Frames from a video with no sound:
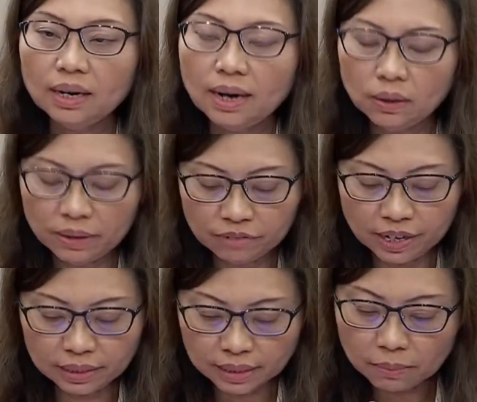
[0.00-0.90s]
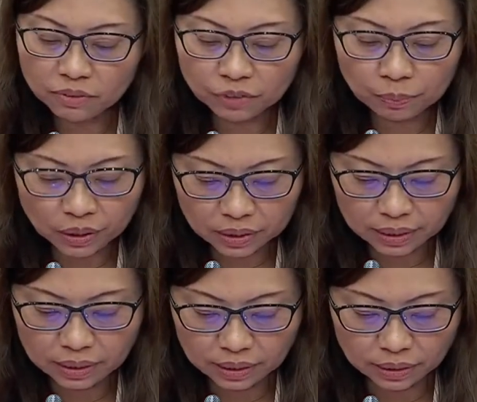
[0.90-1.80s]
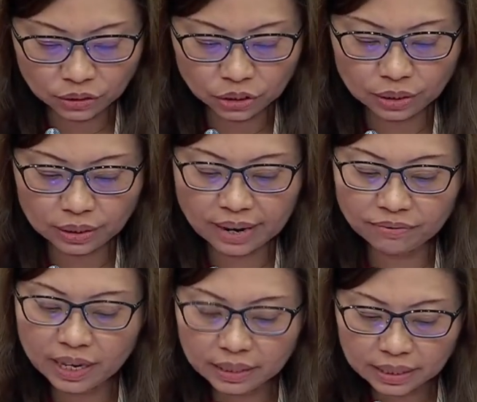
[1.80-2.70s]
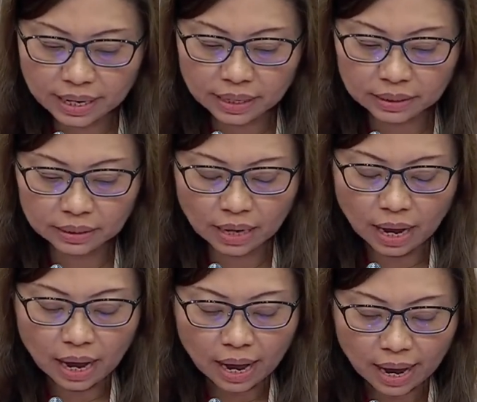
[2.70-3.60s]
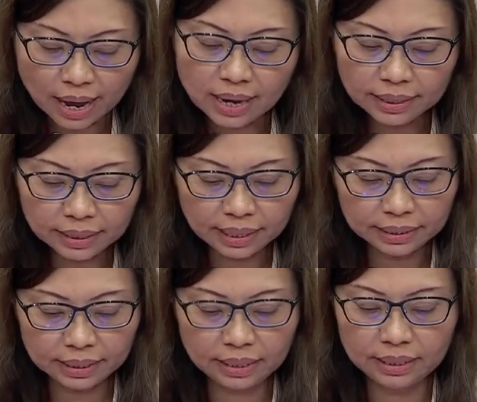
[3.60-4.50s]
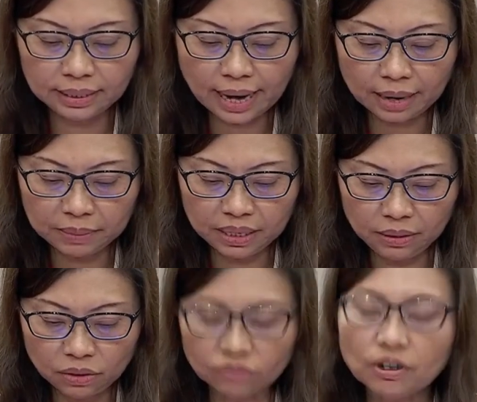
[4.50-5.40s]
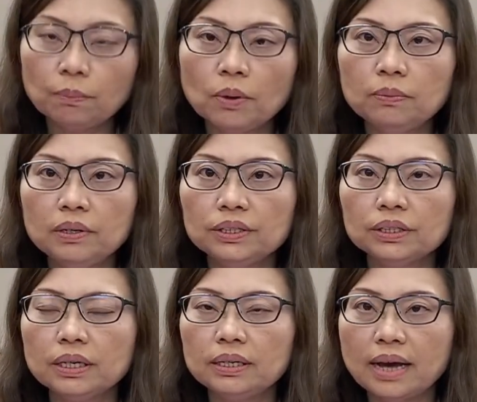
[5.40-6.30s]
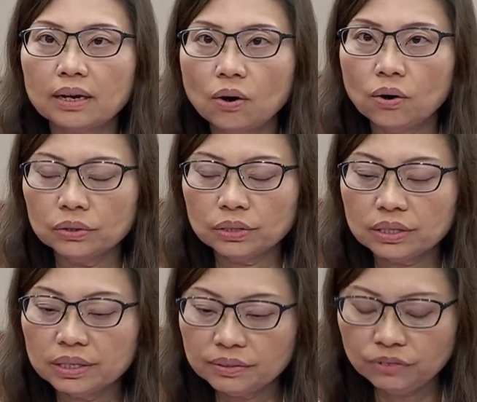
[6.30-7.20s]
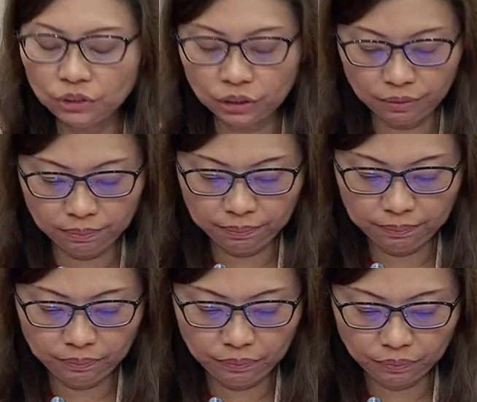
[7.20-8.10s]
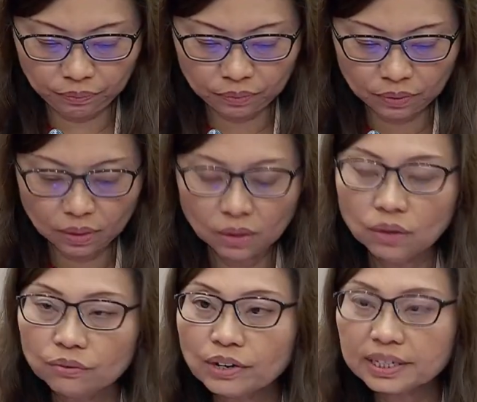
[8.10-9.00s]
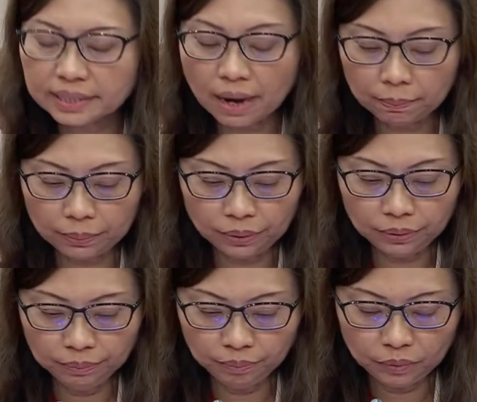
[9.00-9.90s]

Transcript: However, some of the policy decisions have instead alienated a segment of our population and caused a division. For example,